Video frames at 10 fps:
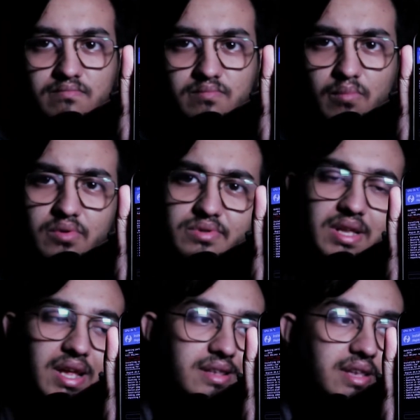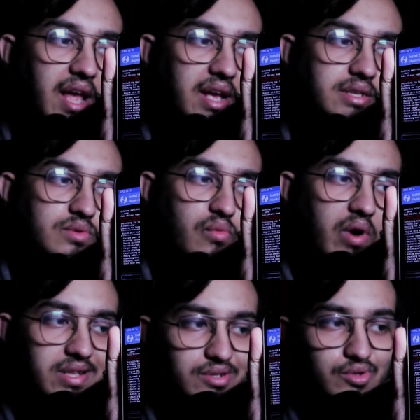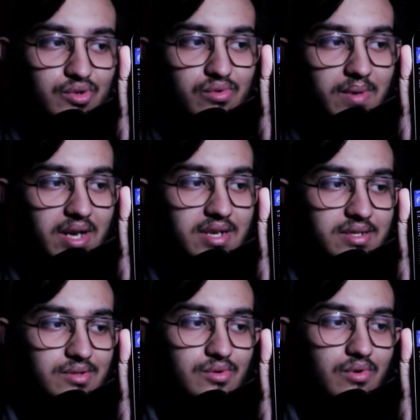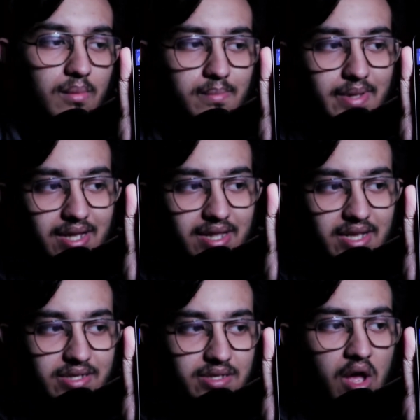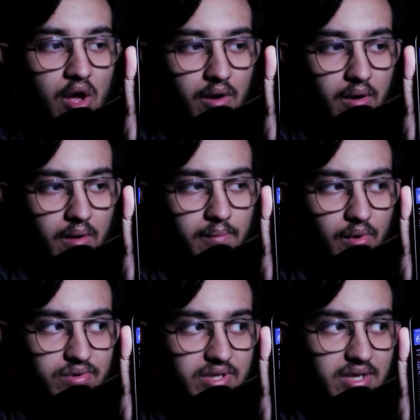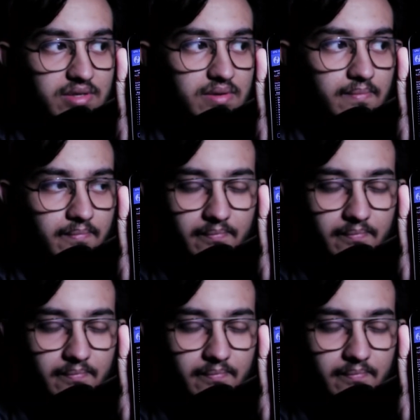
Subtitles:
Mostly it takes 1 to 2 minutes to complete this process.